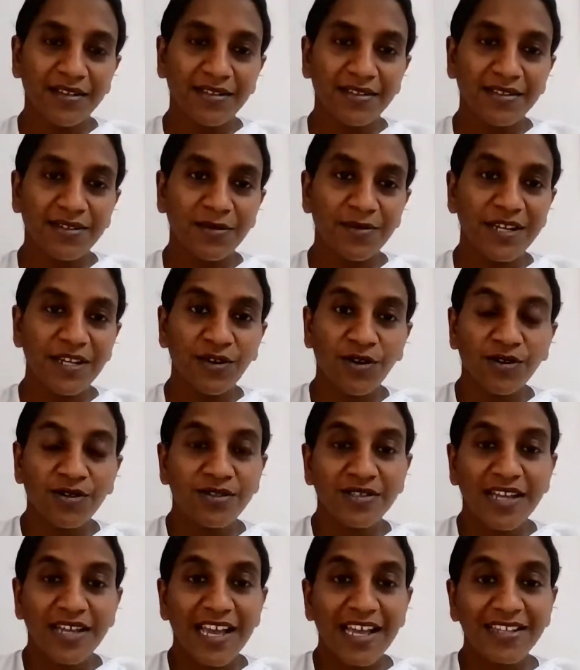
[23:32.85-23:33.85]
So
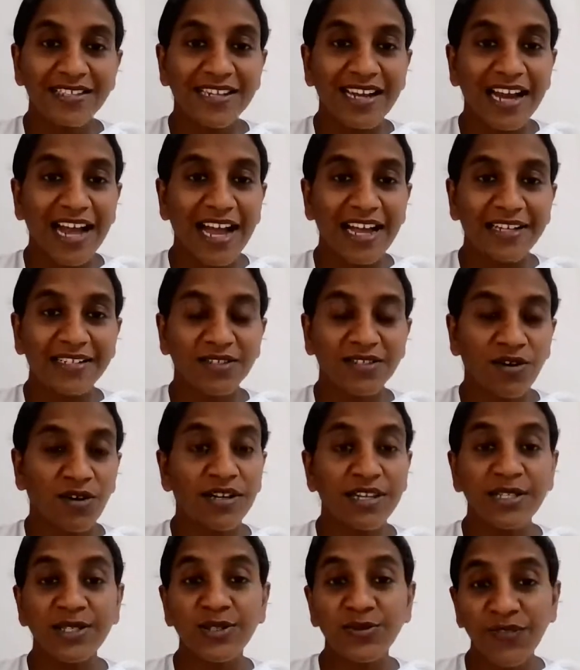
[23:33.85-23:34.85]
because his likes
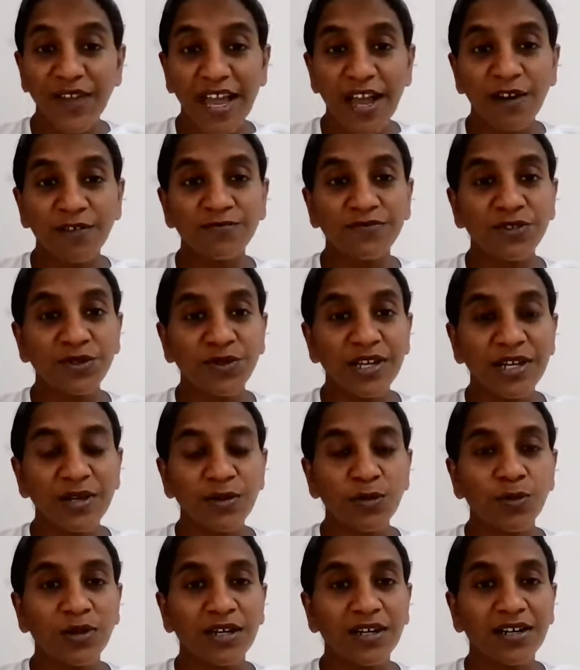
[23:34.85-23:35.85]
or his way of
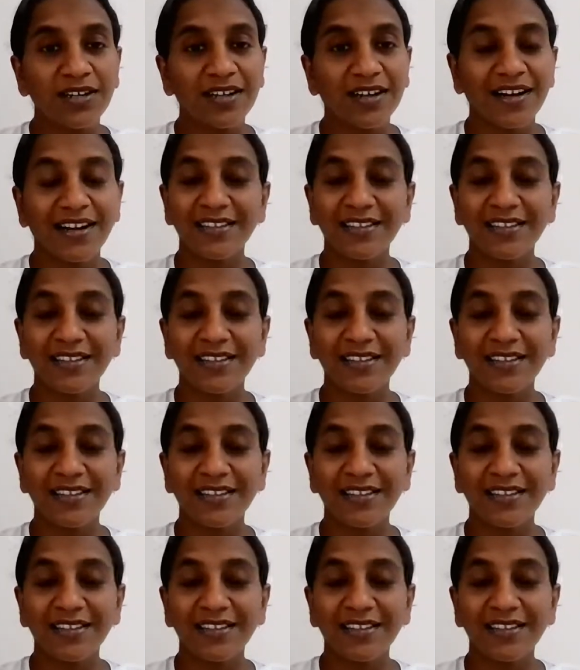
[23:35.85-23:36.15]
doing work